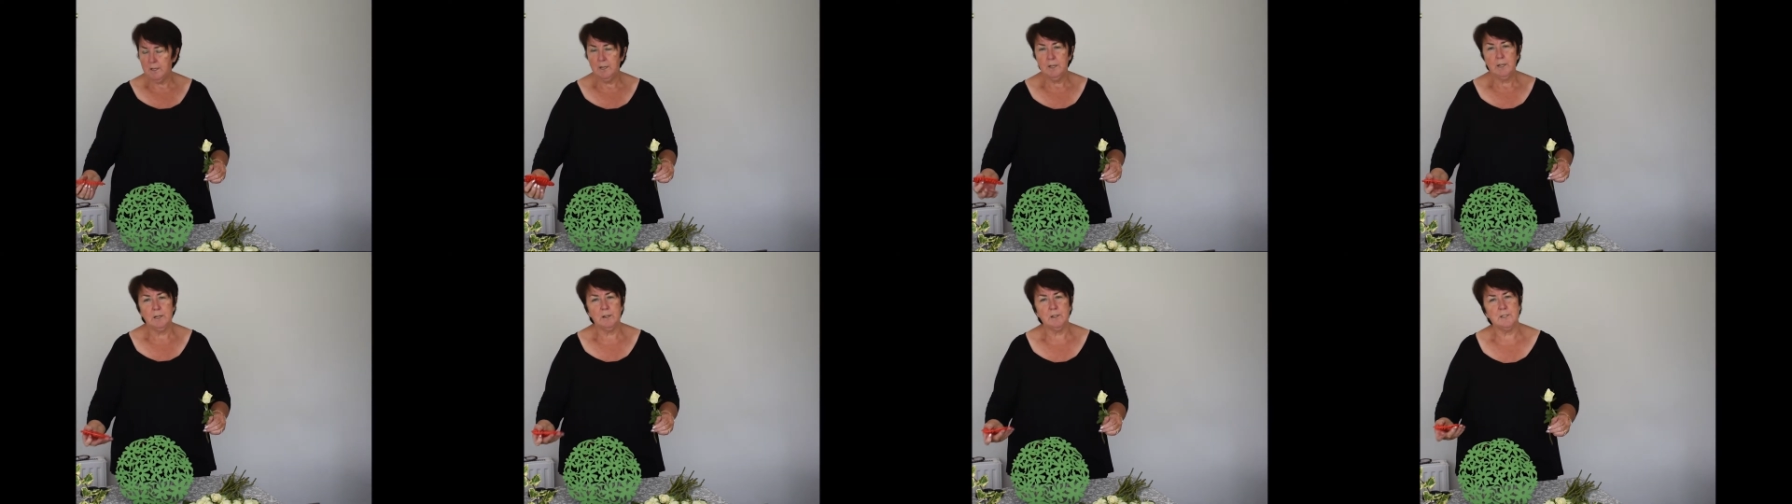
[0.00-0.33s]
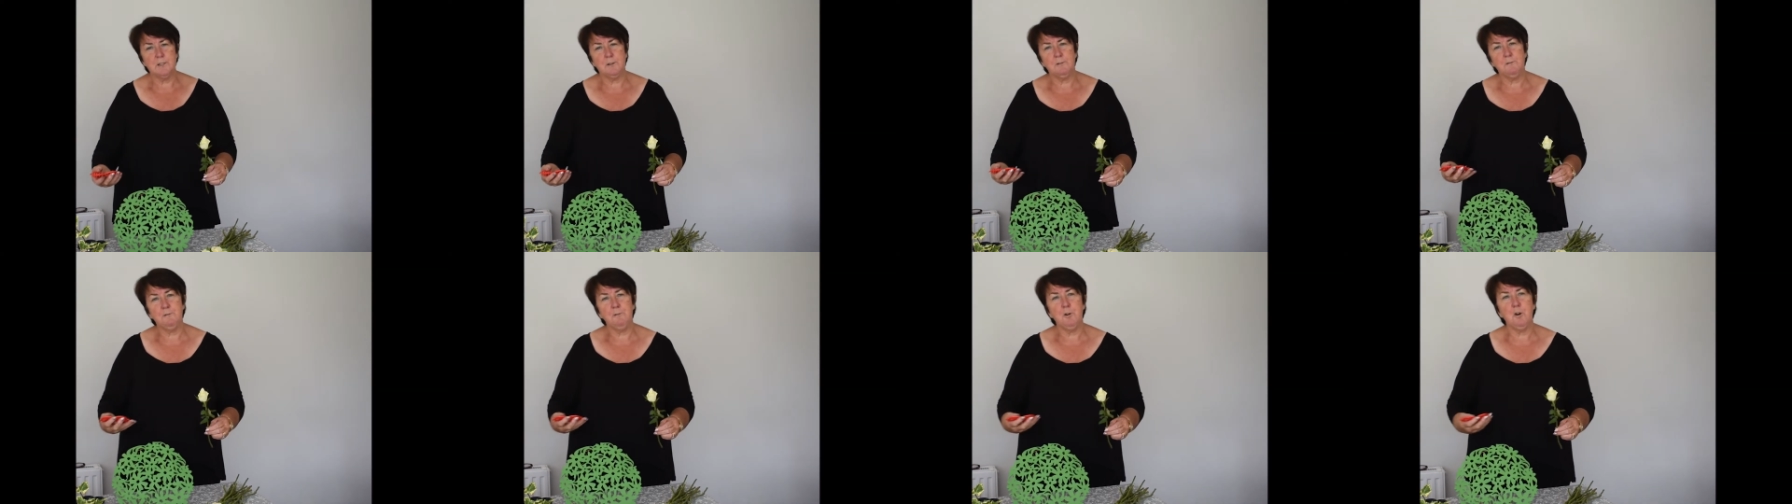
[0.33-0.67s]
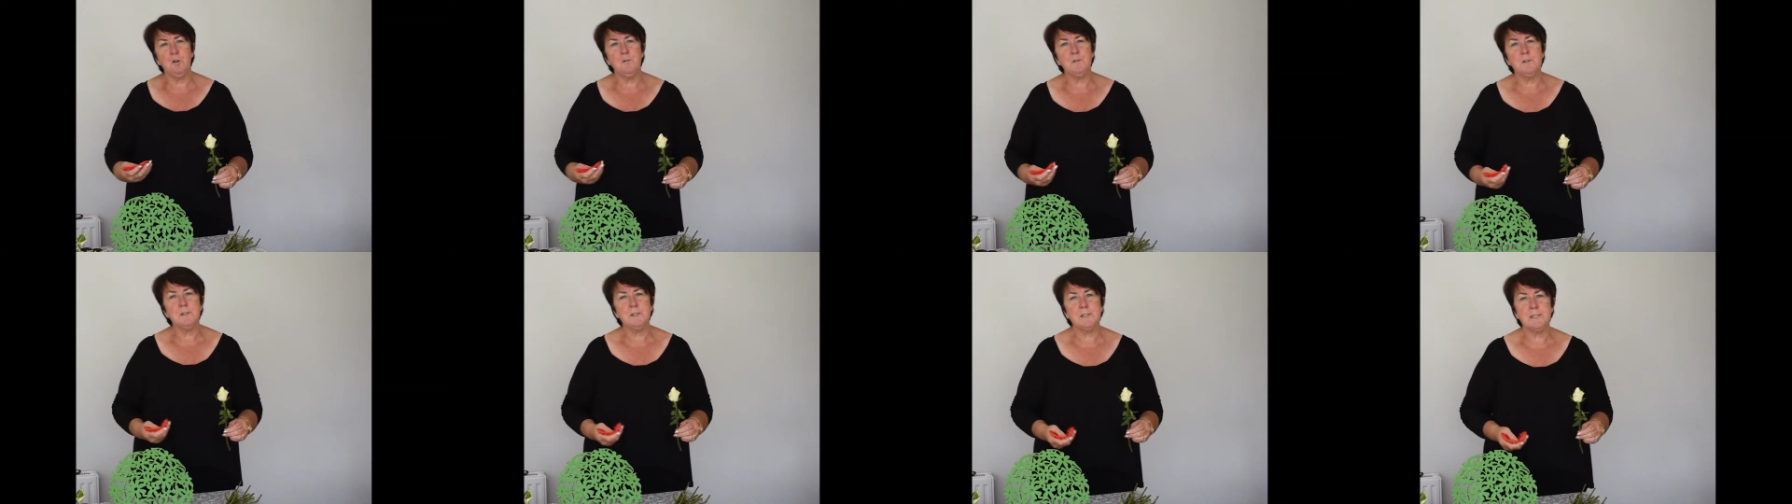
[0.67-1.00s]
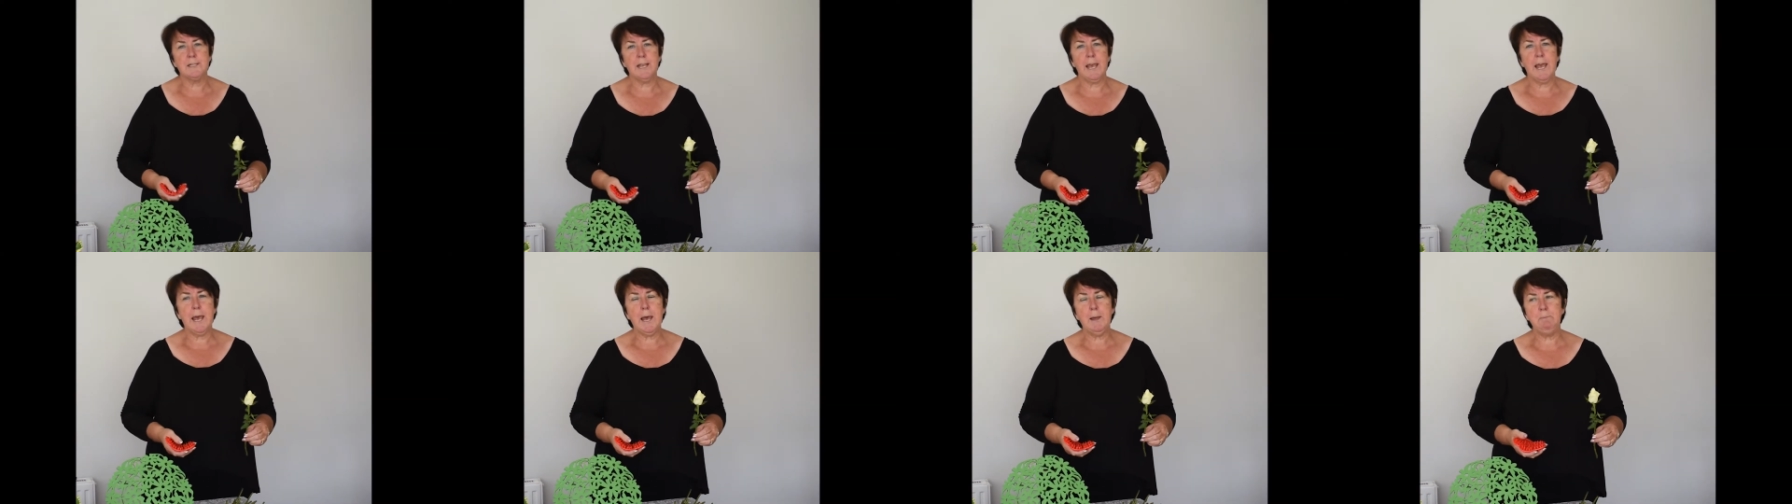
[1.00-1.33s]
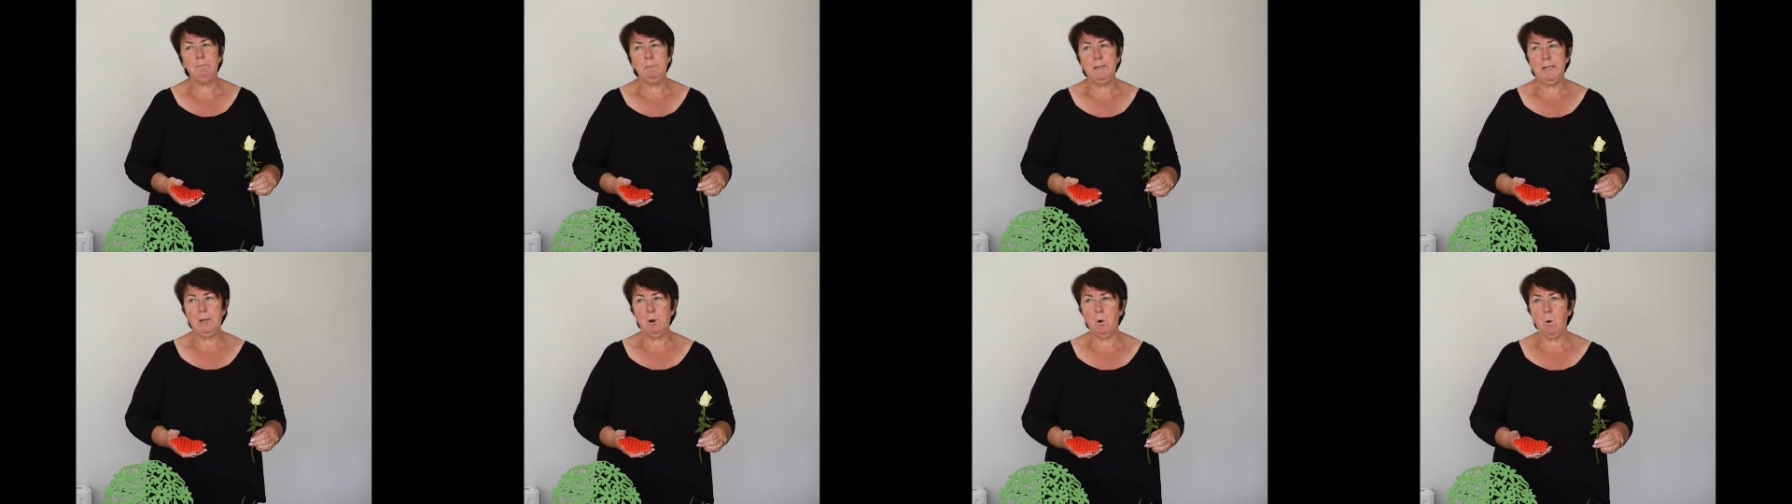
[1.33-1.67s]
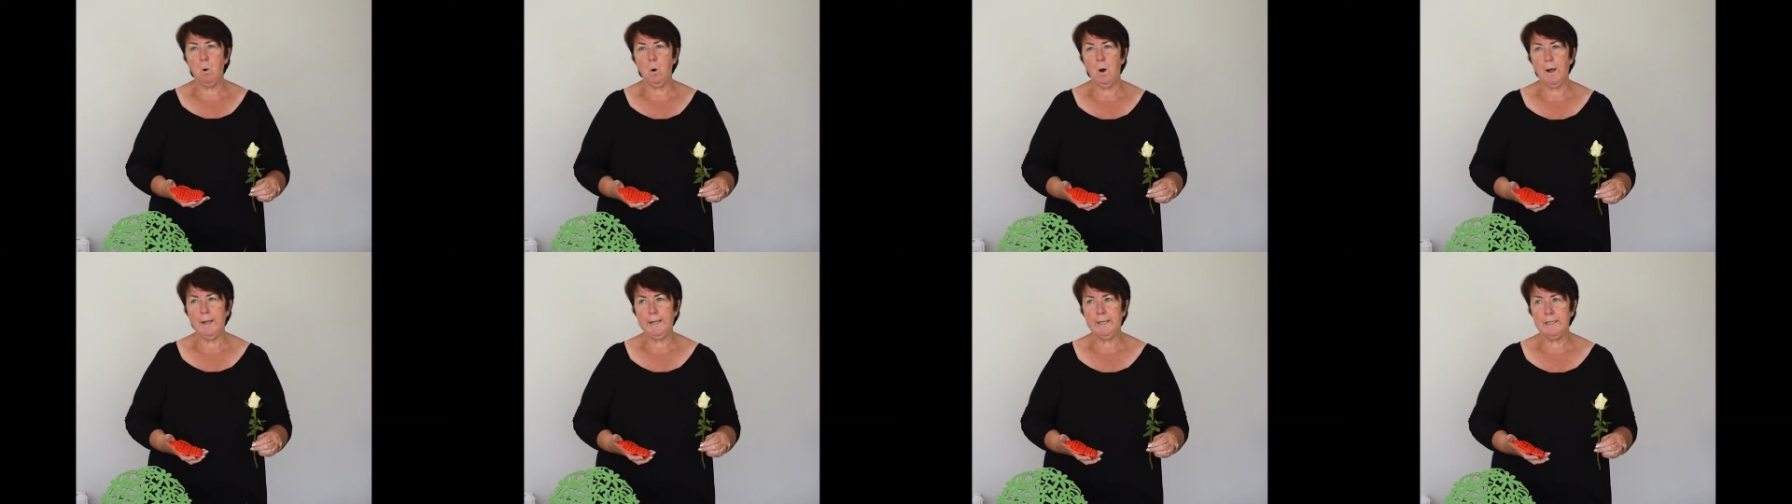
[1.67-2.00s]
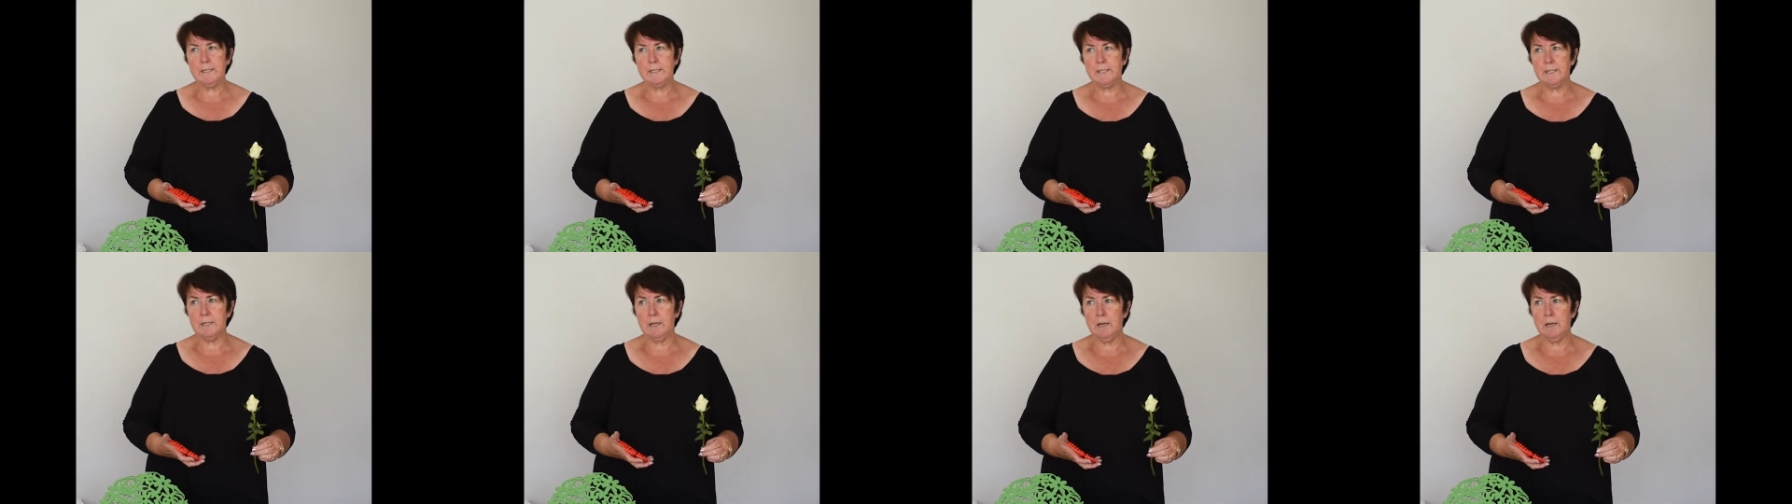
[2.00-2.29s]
because the fronds can be quite